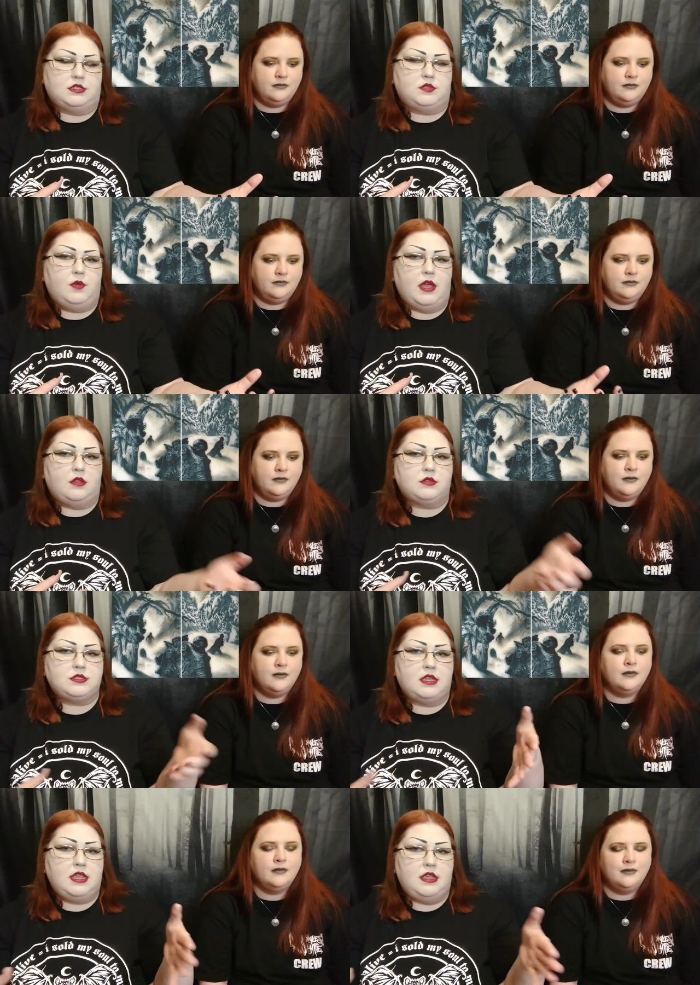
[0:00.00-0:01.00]
Speaker 1: as well.
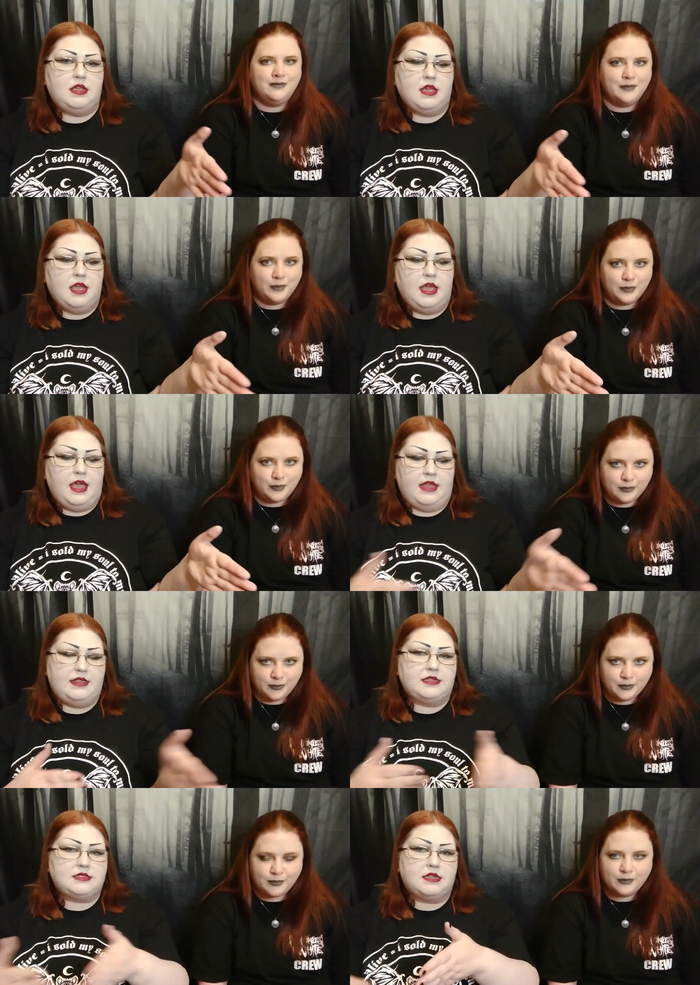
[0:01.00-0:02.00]
So he
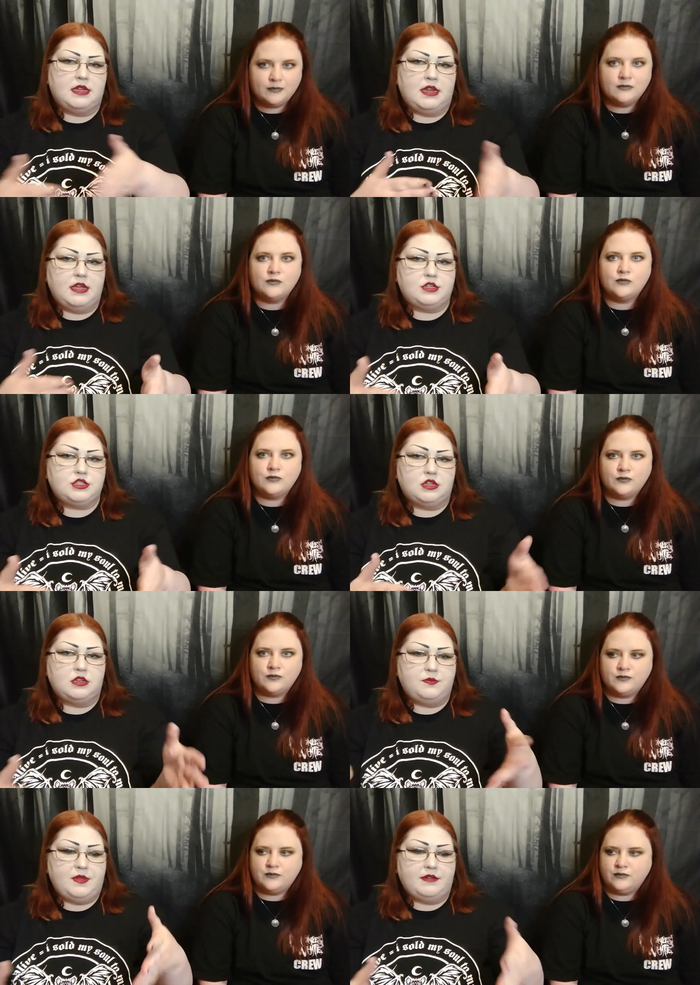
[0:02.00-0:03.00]
had this
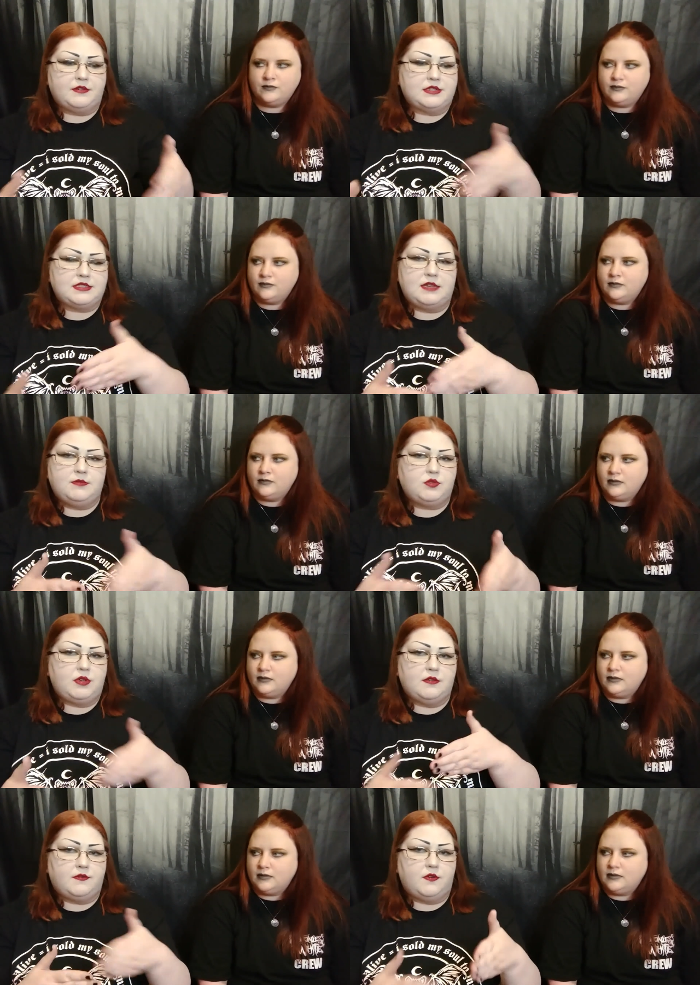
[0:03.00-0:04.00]
connection to be able to see
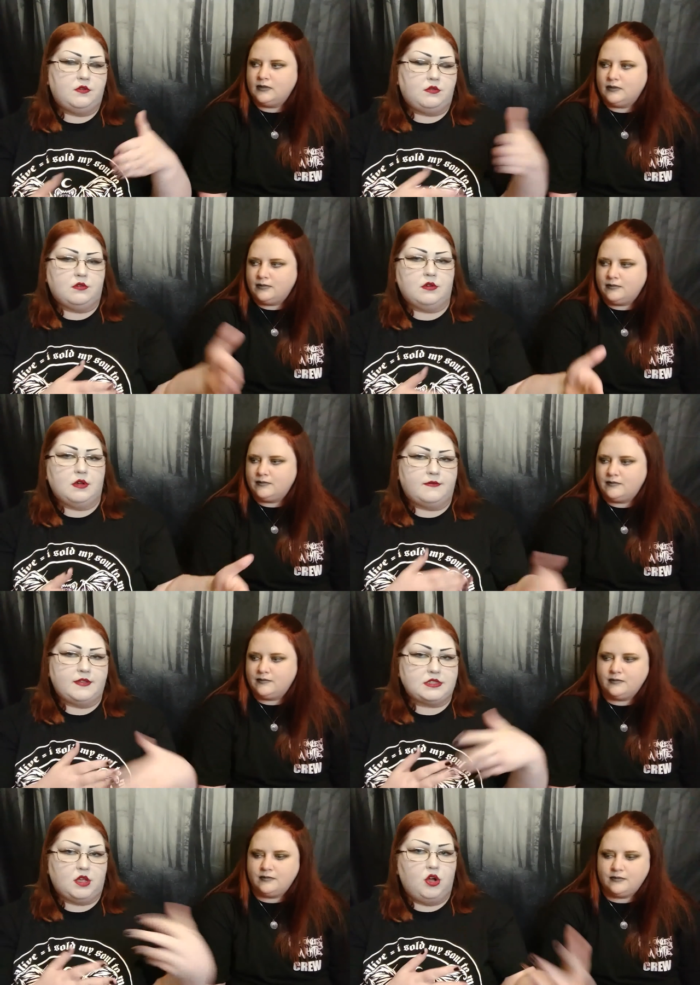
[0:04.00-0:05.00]
between the folklore of
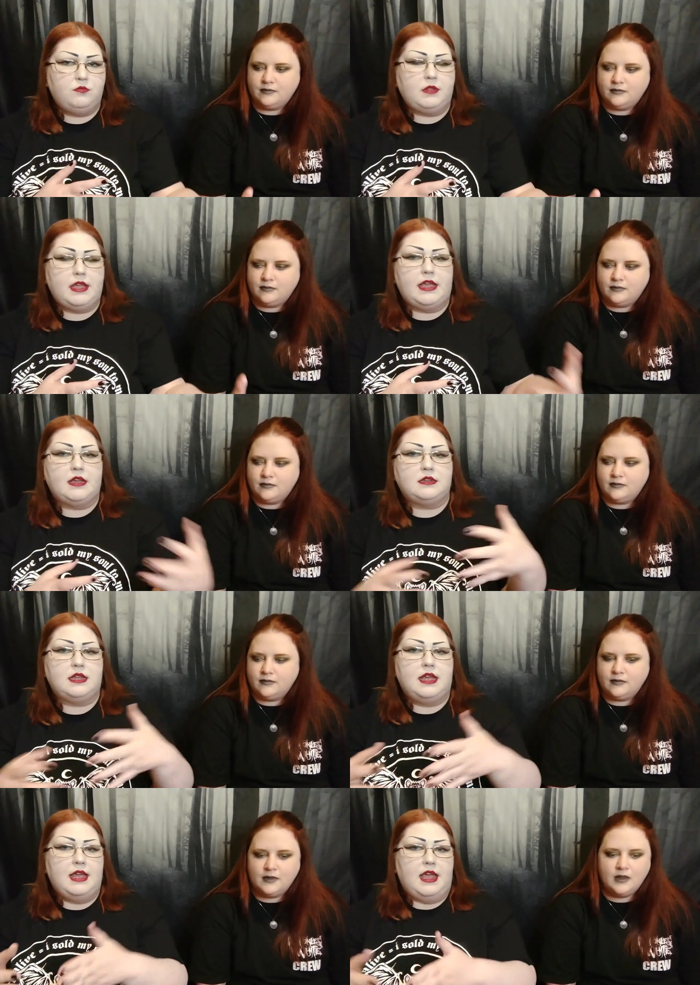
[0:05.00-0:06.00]
his homeland
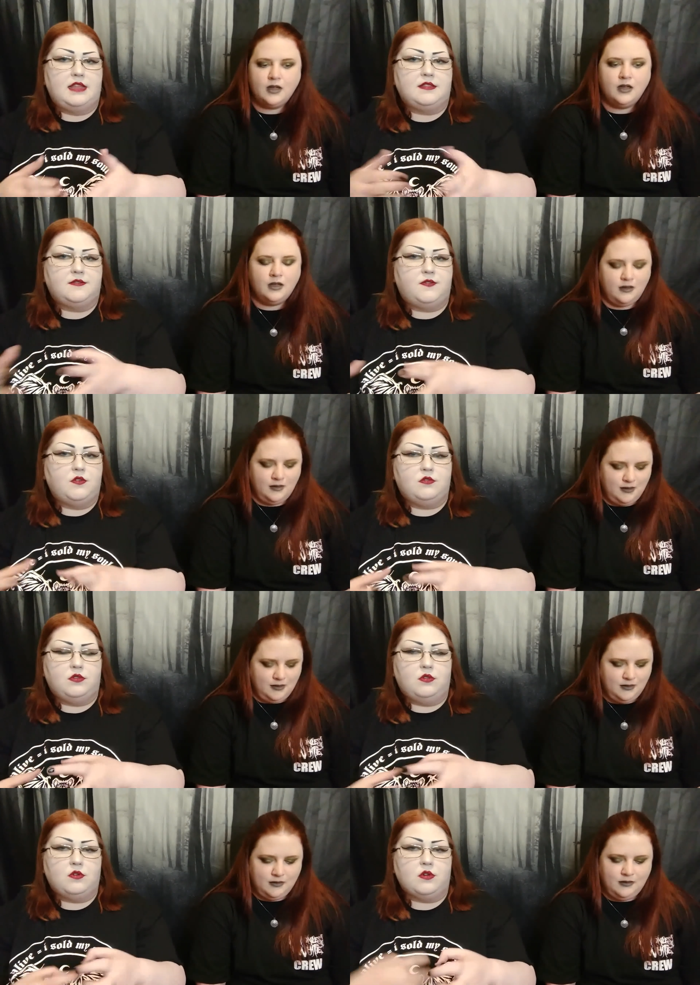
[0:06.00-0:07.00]
and the
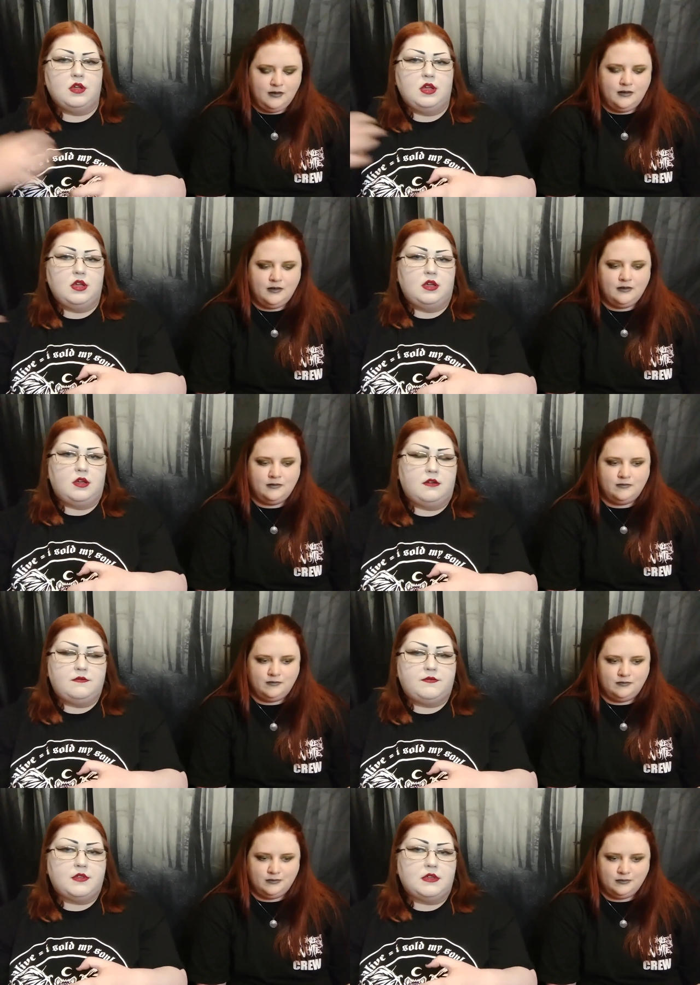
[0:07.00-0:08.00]
folklore
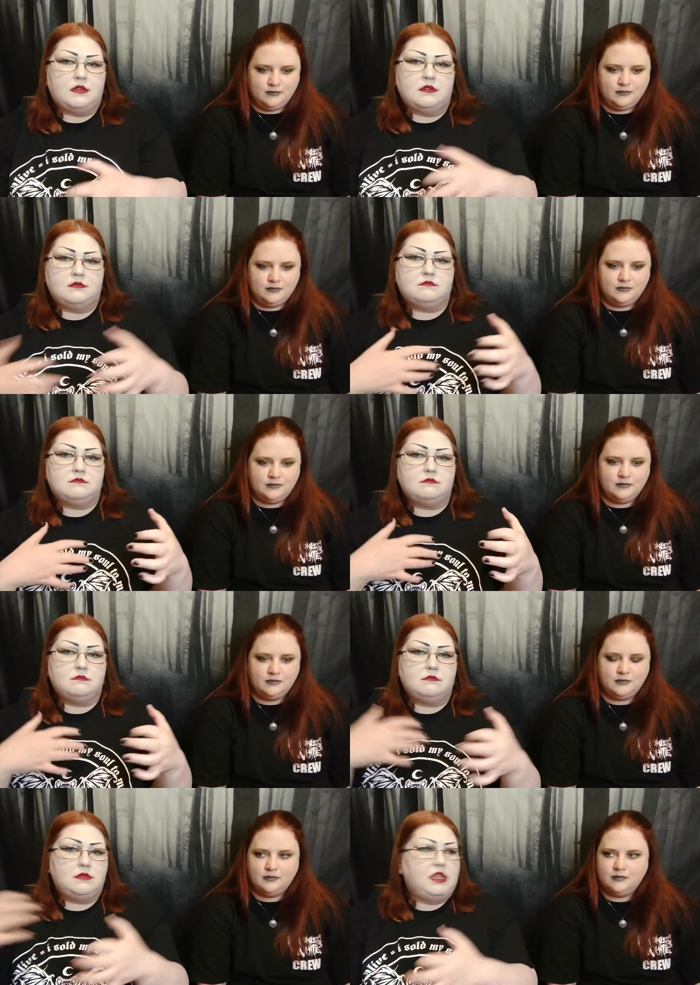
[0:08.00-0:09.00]
of the
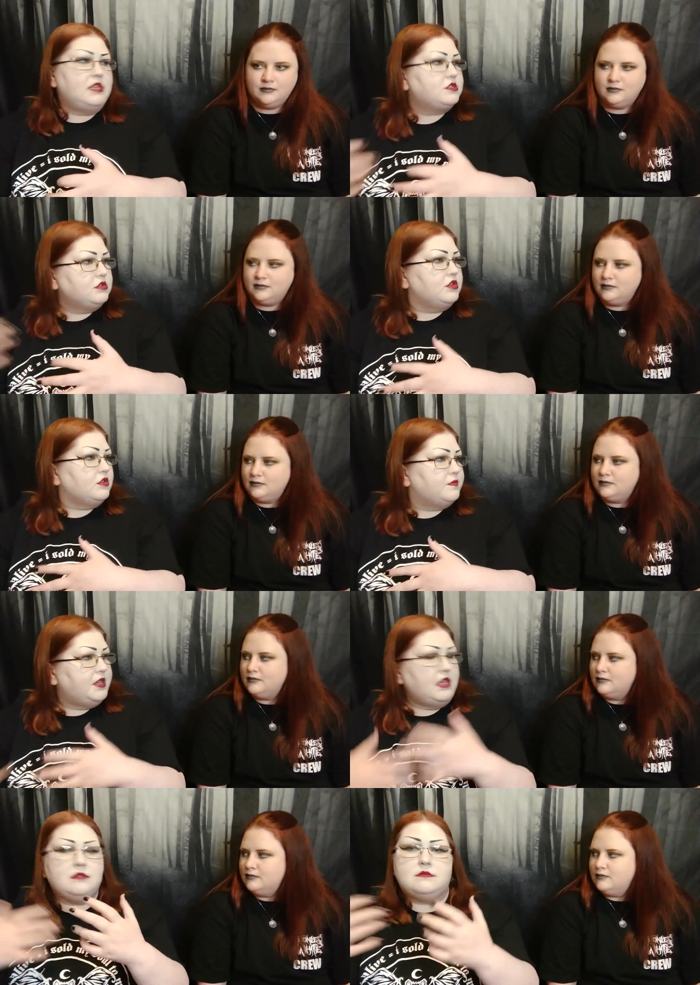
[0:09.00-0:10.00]
Eastern
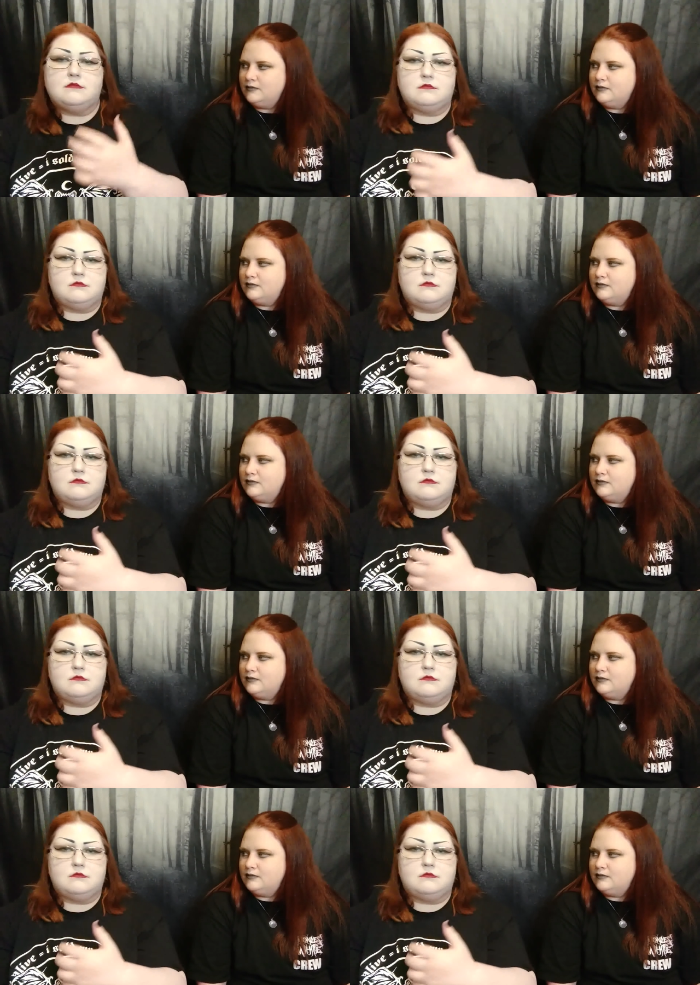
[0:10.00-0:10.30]
European